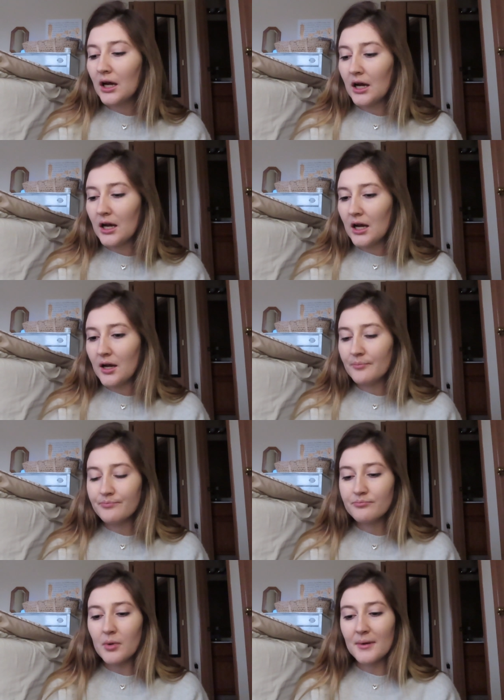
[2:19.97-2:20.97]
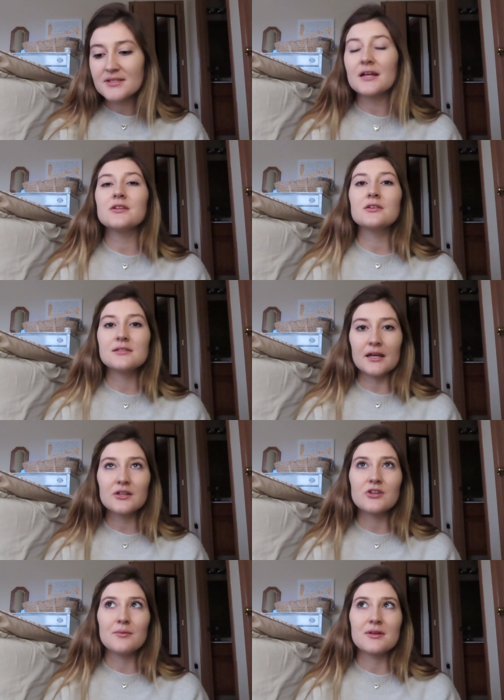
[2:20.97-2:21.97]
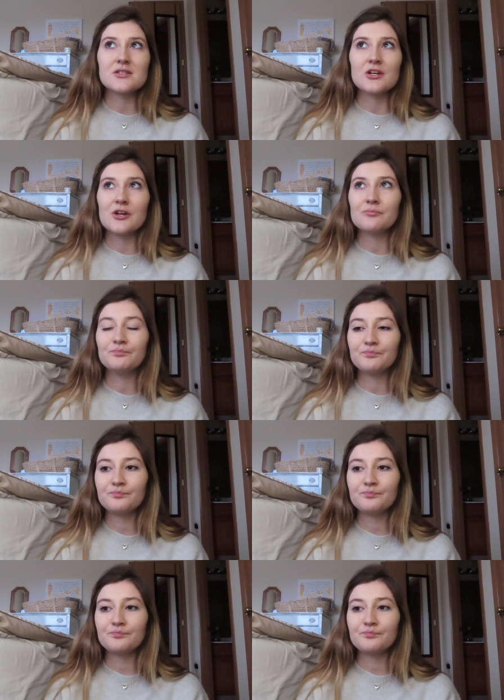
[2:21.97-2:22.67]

Um, but my second trimester,